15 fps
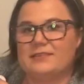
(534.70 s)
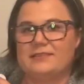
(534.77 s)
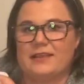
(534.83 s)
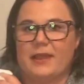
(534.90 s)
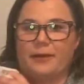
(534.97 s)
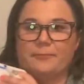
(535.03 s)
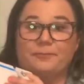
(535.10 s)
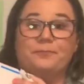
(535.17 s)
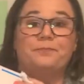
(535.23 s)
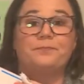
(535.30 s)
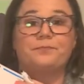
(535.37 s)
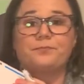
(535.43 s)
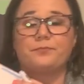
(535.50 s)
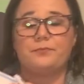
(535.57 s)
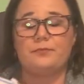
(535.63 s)
is 10.
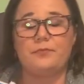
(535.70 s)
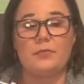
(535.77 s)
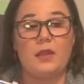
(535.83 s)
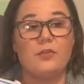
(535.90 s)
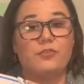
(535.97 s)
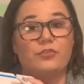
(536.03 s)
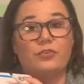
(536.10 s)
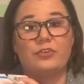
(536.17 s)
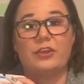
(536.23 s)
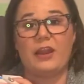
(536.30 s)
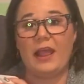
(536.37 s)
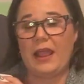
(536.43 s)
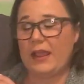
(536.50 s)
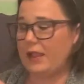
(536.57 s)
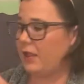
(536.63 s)
So
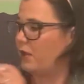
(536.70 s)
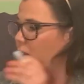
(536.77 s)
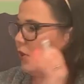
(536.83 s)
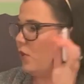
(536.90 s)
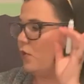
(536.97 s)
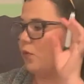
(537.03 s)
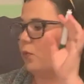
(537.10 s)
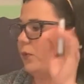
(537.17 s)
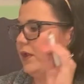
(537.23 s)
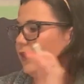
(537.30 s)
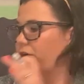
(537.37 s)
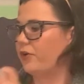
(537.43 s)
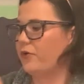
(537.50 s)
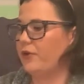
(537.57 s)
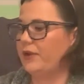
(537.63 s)
today, we
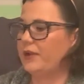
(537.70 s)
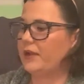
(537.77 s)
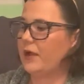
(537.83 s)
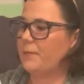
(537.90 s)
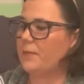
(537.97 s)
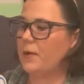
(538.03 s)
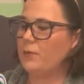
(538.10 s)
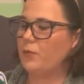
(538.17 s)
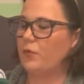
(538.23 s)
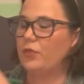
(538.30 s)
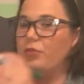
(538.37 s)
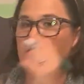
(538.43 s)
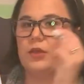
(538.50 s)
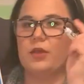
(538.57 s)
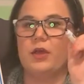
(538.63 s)
are going to come up
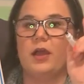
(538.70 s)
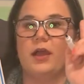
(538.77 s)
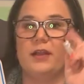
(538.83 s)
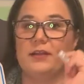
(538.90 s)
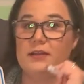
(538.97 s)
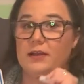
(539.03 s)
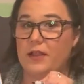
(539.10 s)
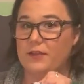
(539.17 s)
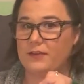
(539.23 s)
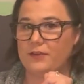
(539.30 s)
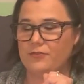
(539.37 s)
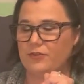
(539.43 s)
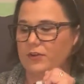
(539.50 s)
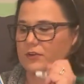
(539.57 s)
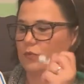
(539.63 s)
with a
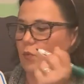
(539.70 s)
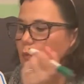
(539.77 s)
different.